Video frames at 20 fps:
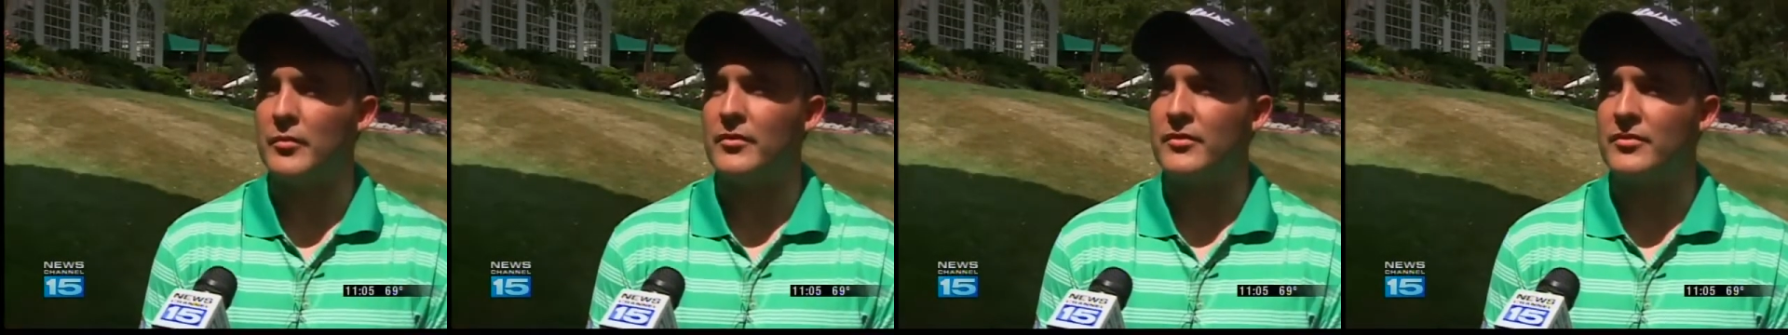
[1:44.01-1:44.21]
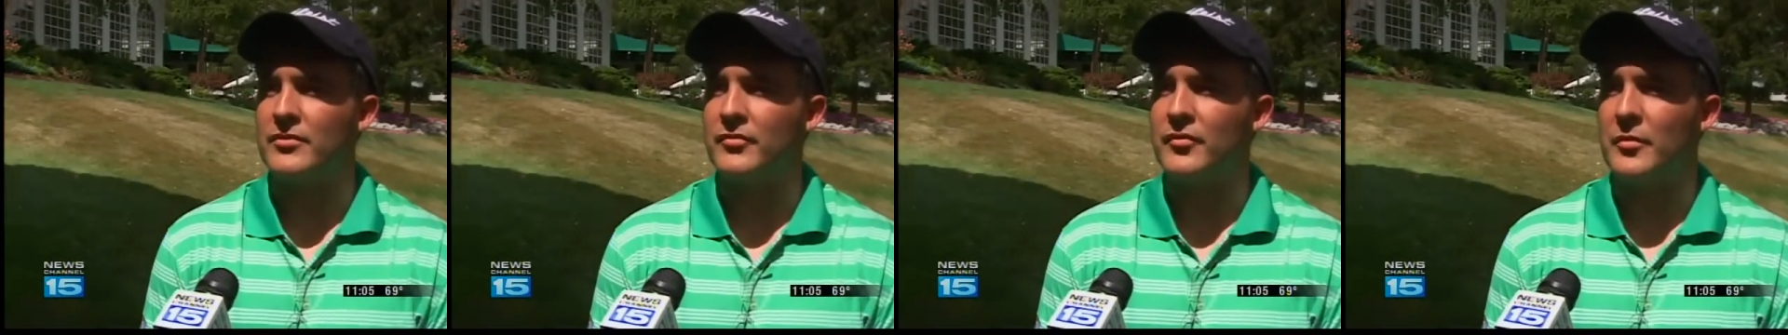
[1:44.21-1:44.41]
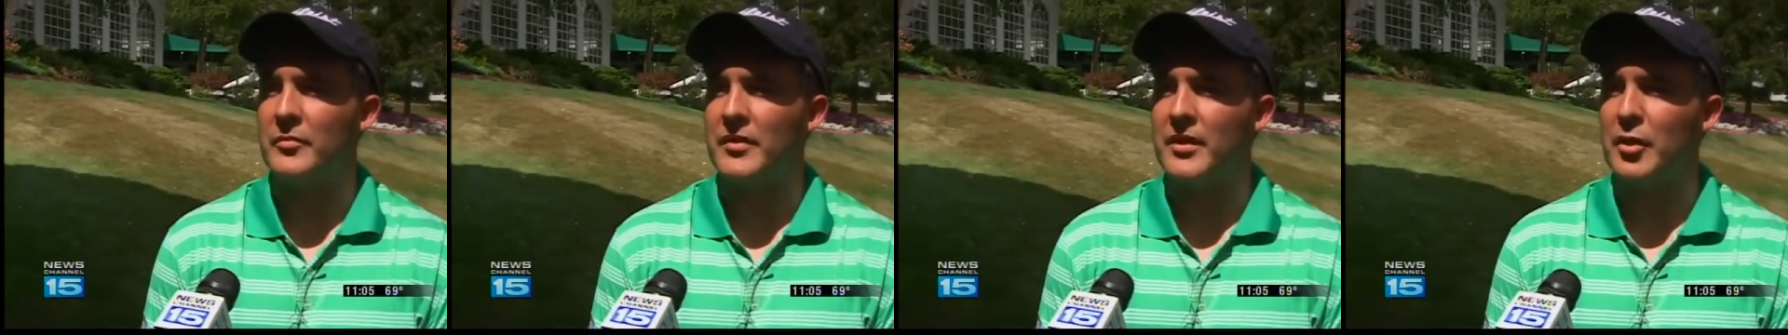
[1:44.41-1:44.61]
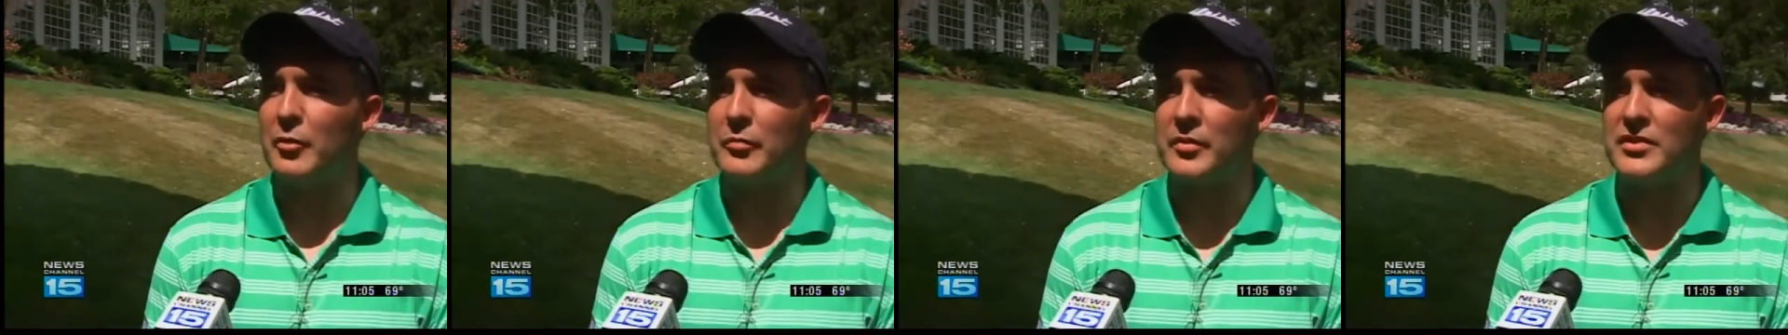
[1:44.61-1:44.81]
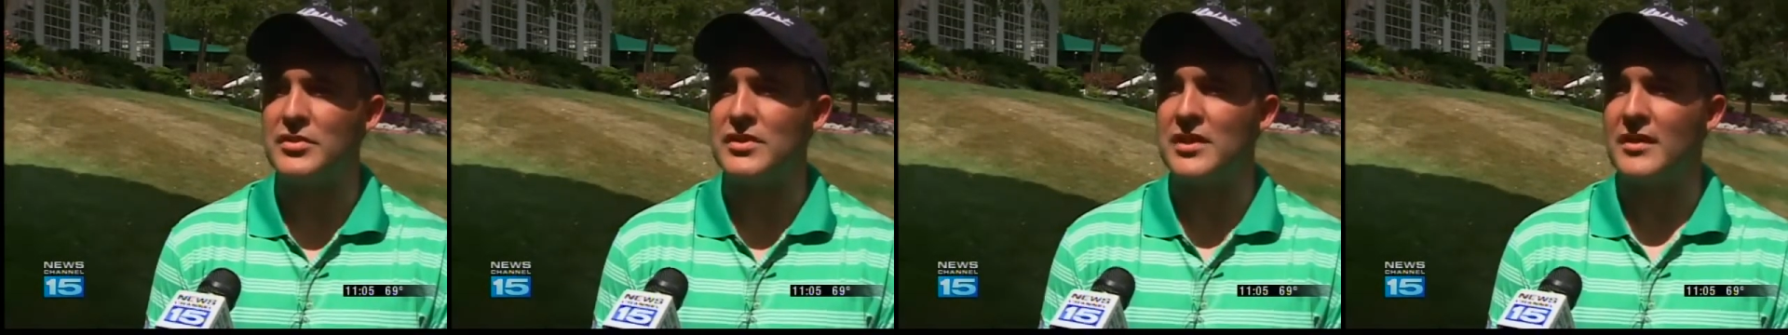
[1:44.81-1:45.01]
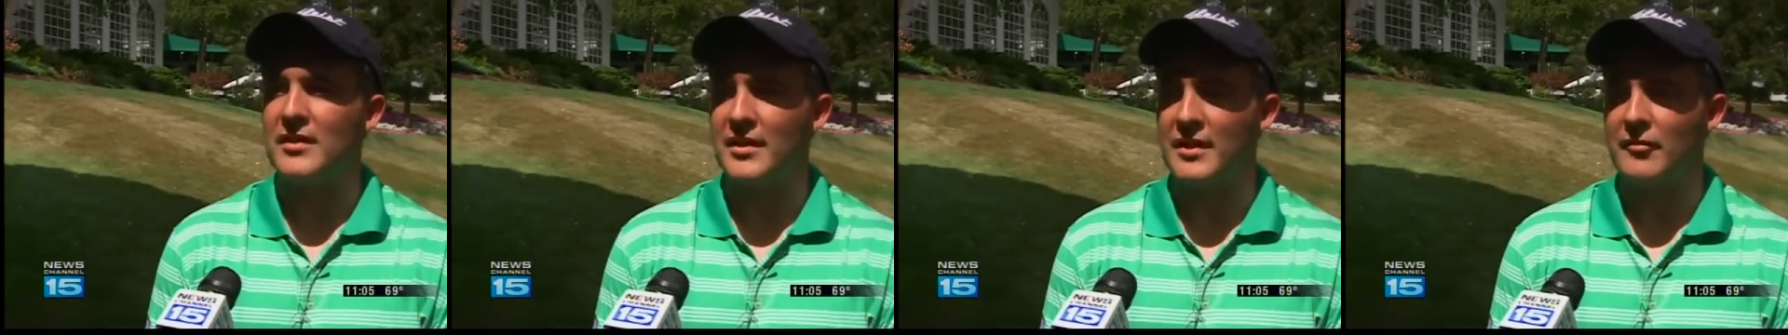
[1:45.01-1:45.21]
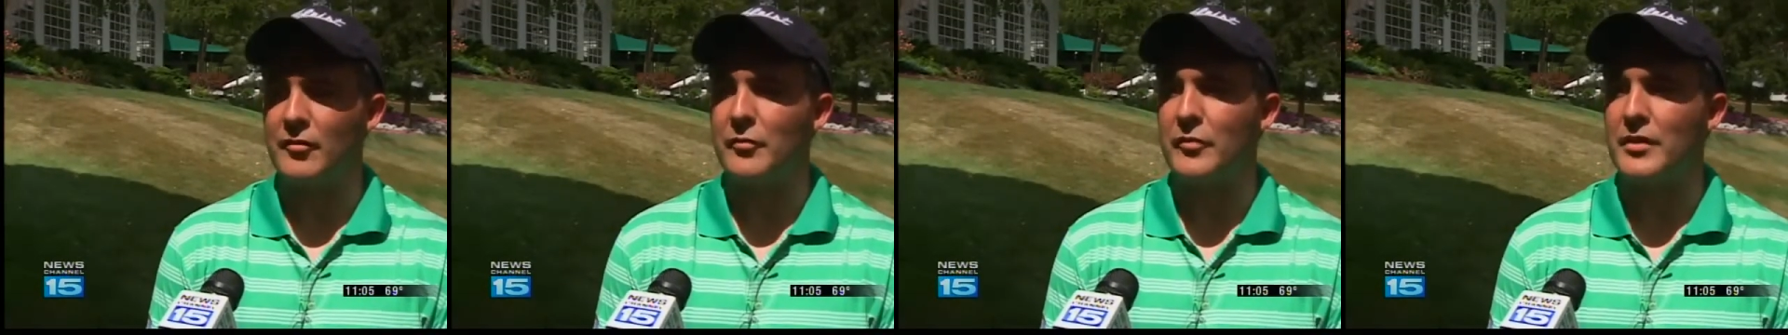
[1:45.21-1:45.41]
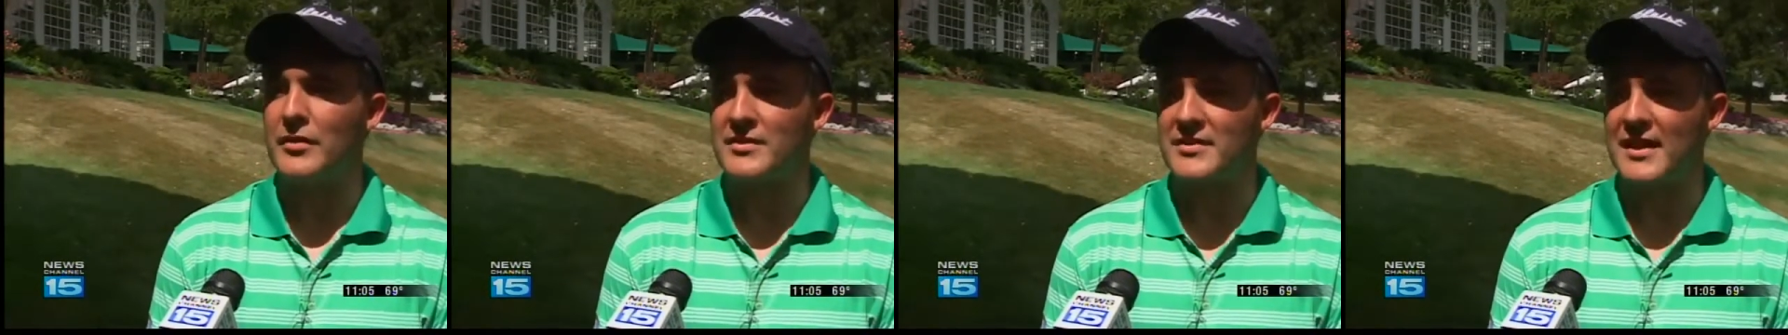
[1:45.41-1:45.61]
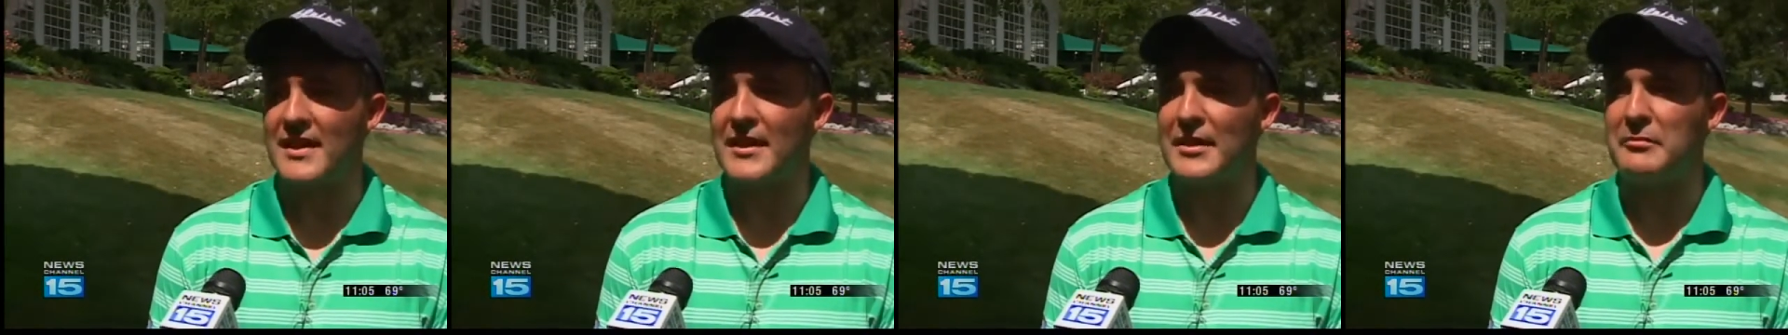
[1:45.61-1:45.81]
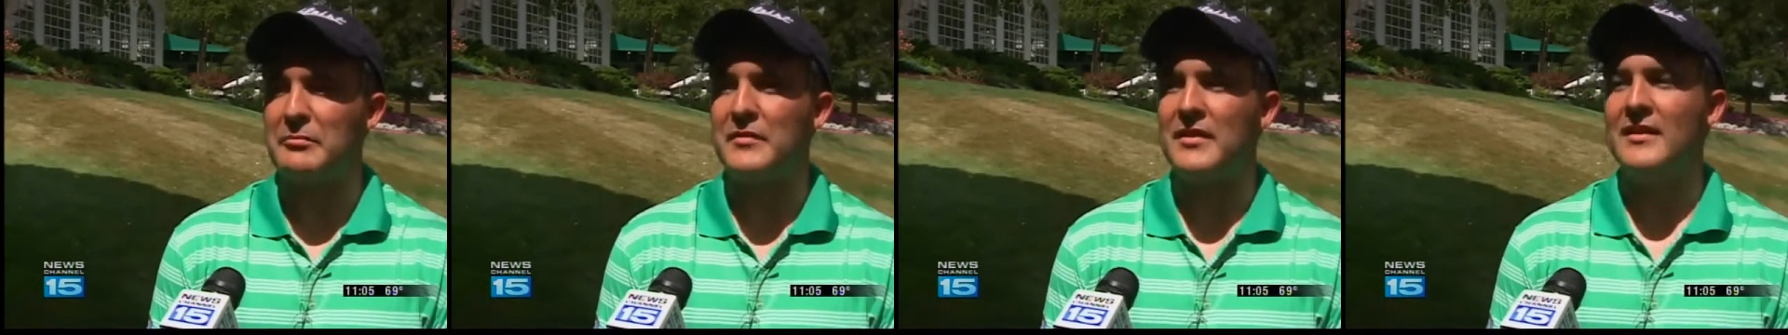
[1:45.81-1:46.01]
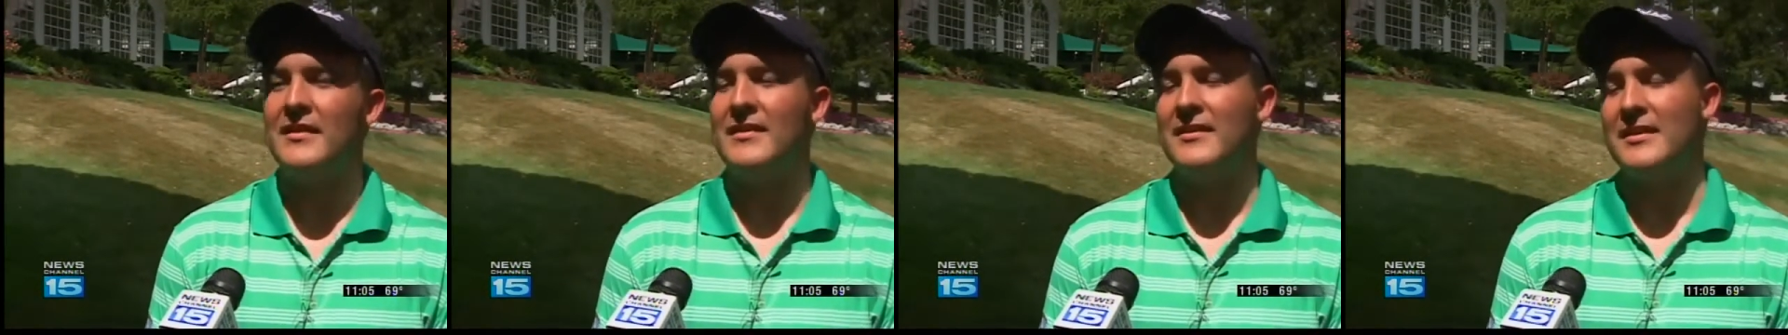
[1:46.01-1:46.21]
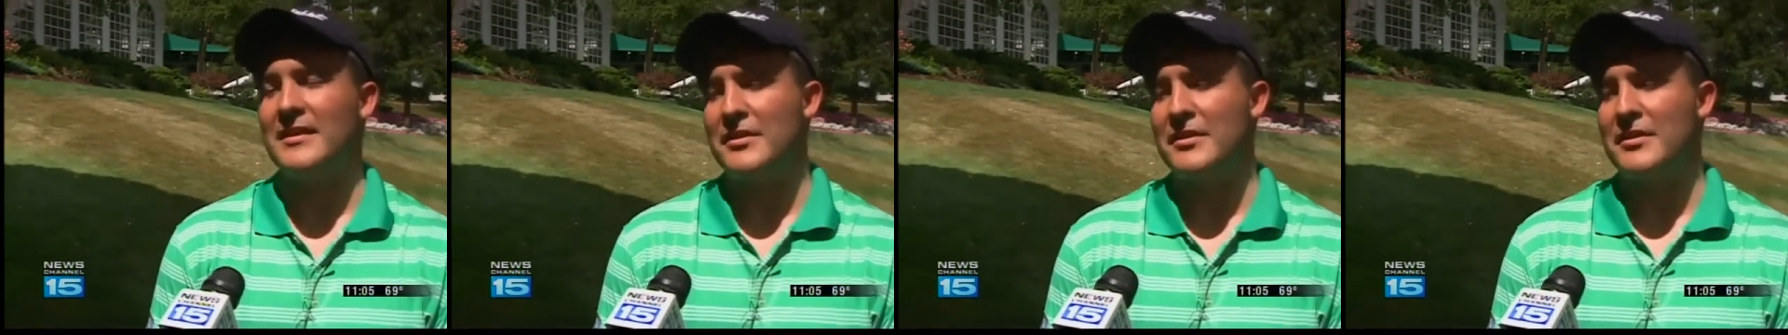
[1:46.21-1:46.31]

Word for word: members from the LPGA to give up their time.